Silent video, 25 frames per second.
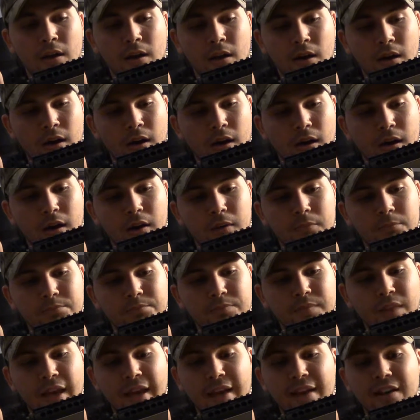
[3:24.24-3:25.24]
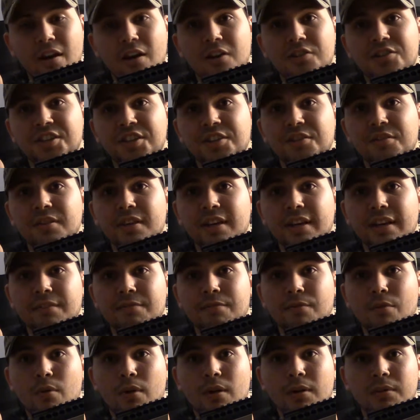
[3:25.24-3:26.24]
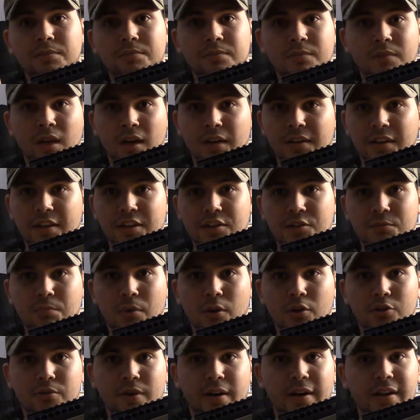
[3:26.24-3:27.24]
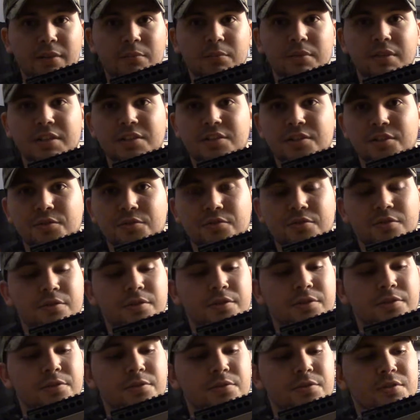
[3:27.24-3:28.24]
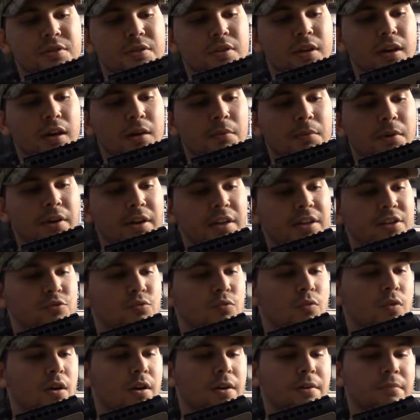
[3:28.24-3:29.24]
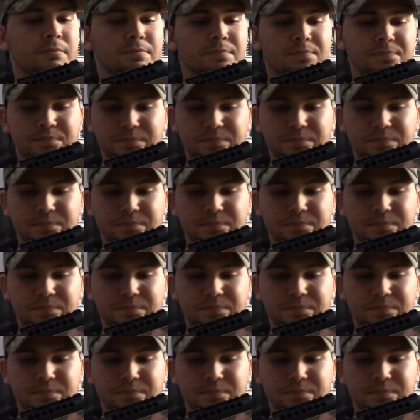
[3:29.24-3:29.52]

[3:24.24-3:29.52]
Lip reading: handguards that you can get for it. They just bolt right in with these two screws on each one.